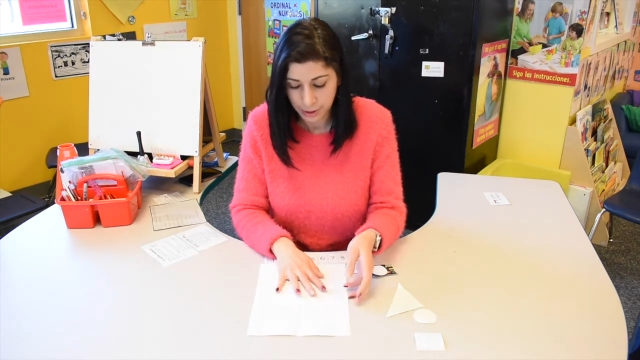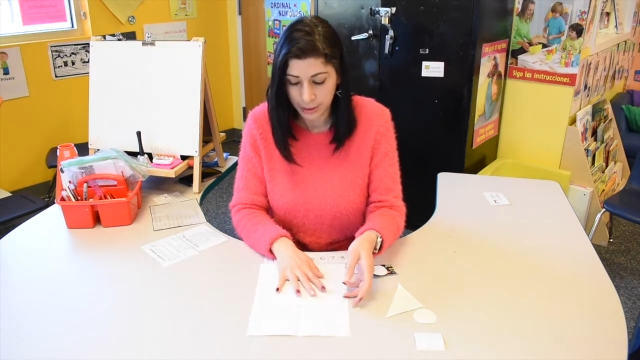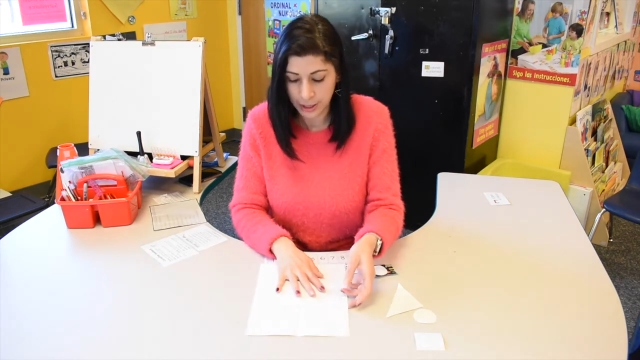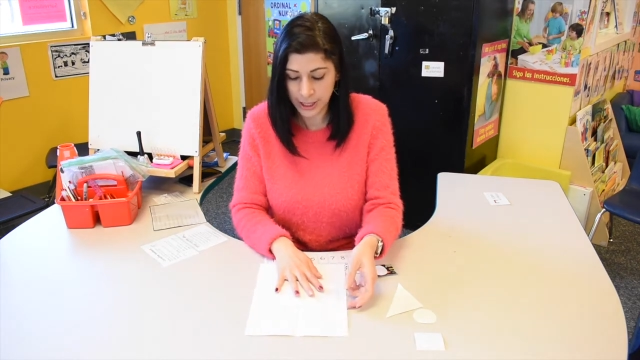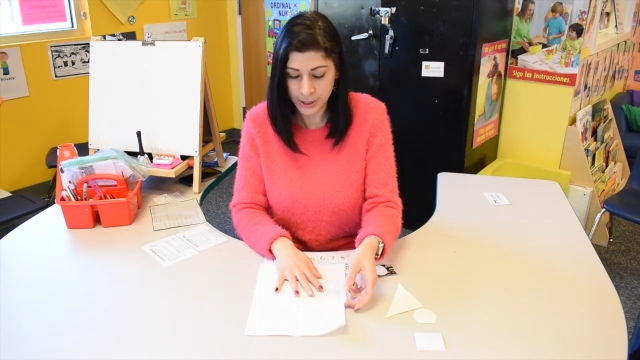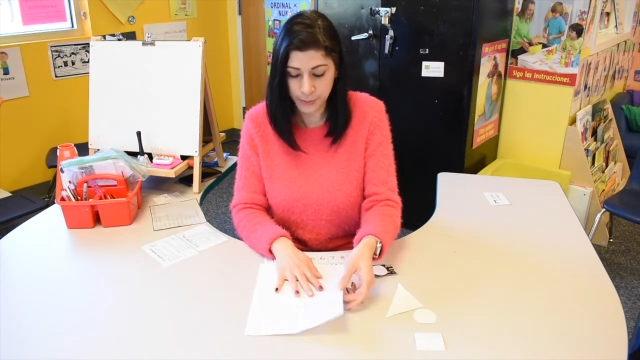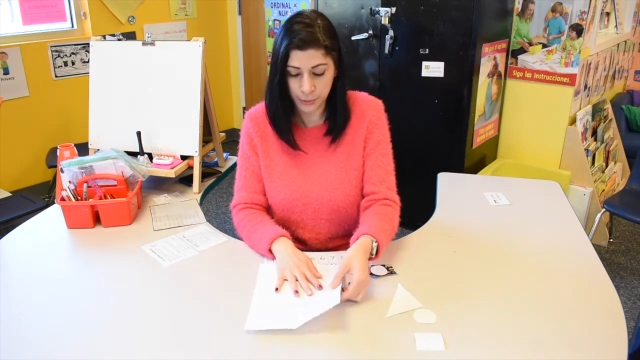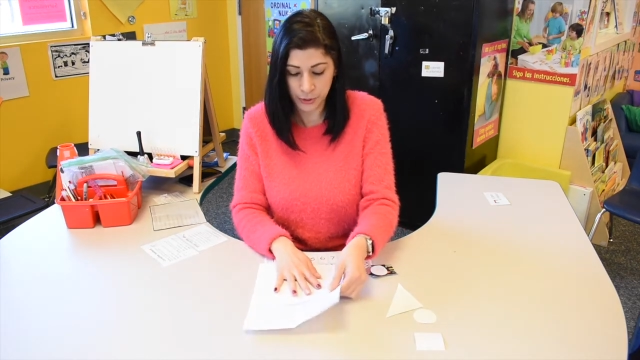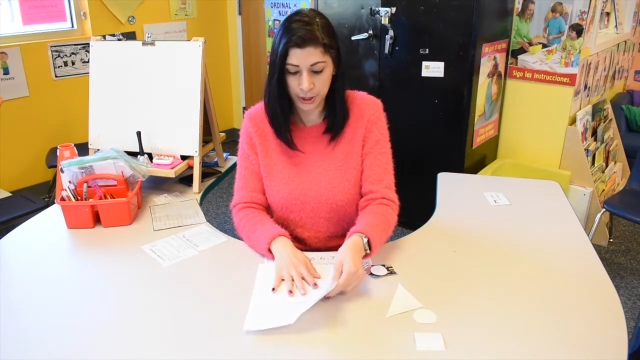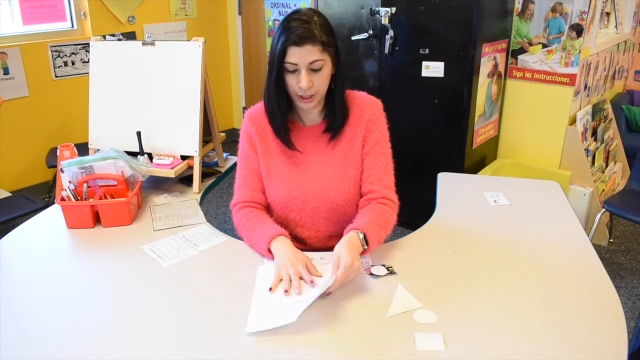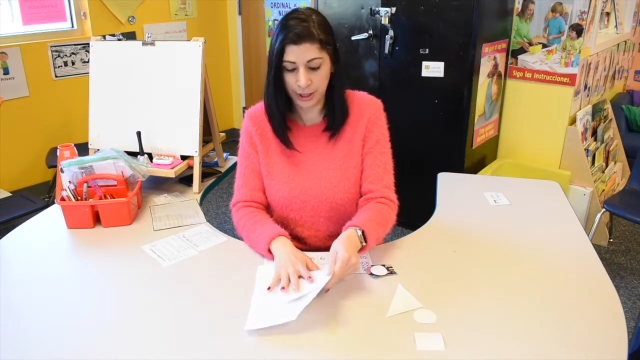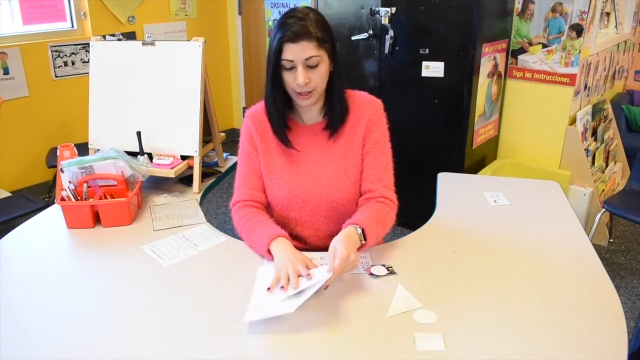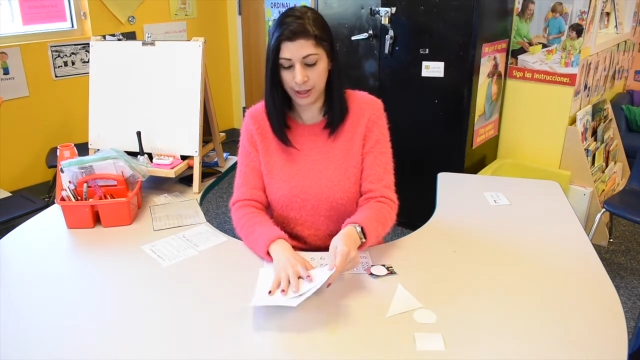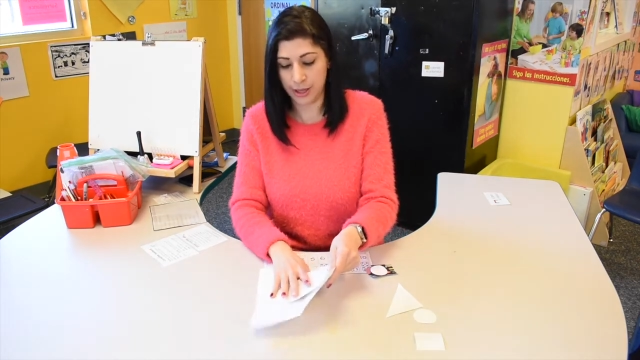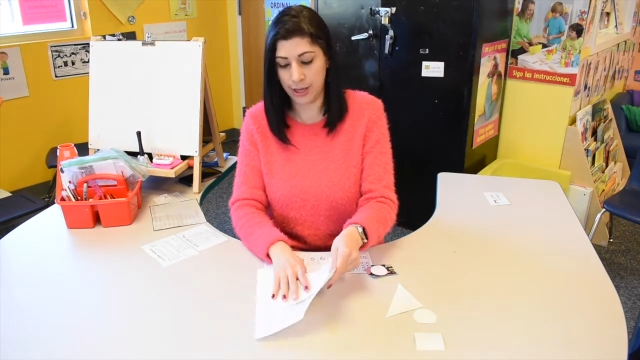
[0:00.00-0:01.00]
Let's put in
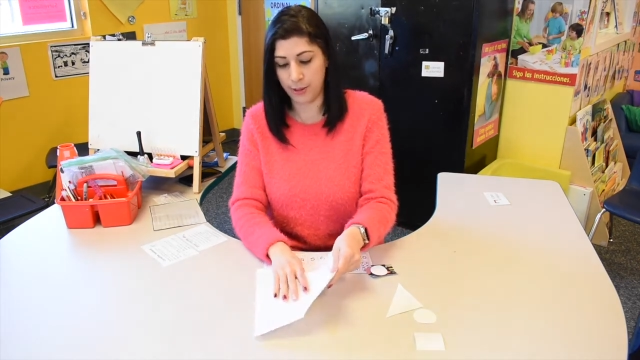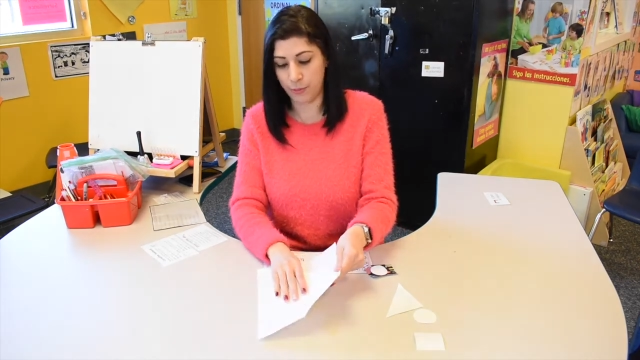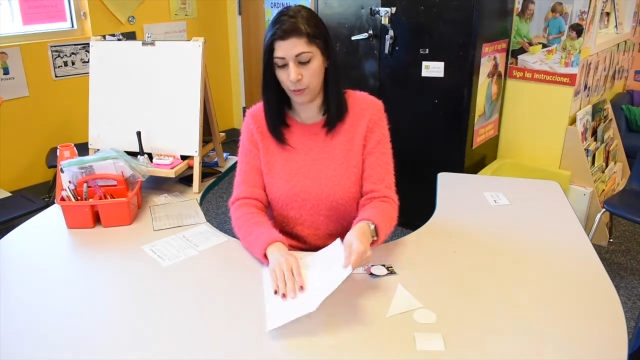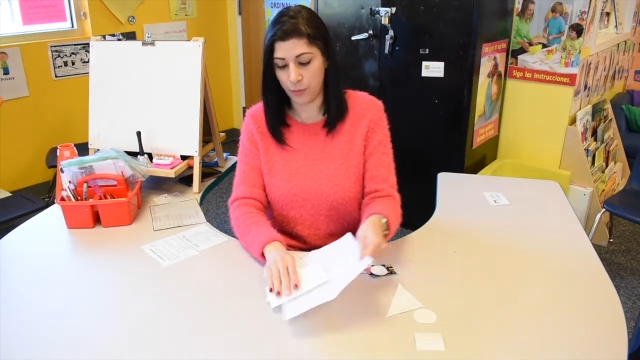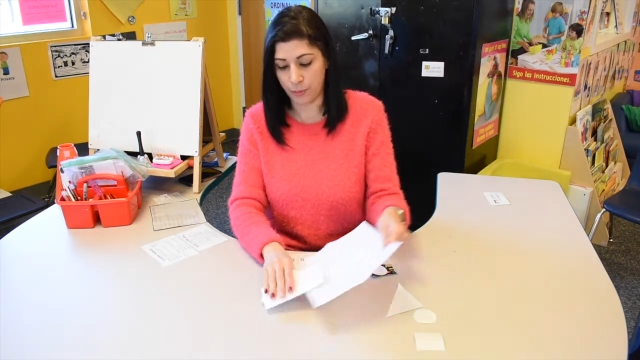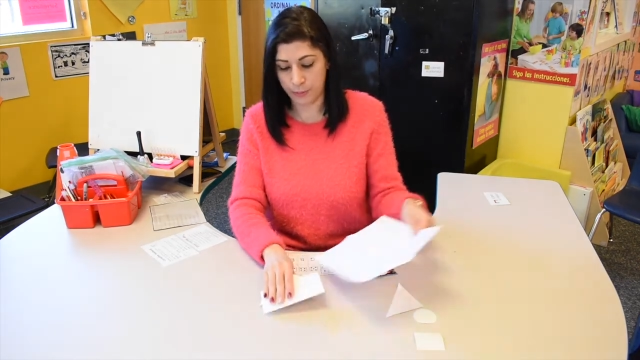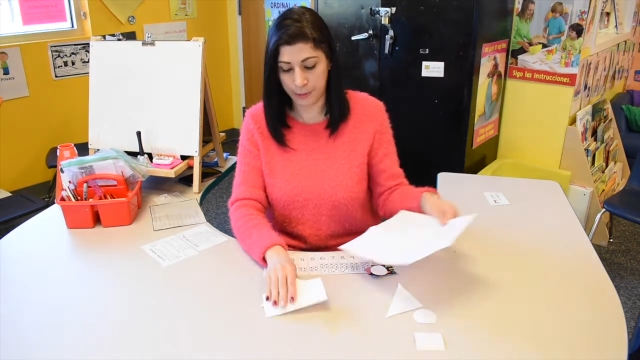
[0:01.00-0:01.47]
the table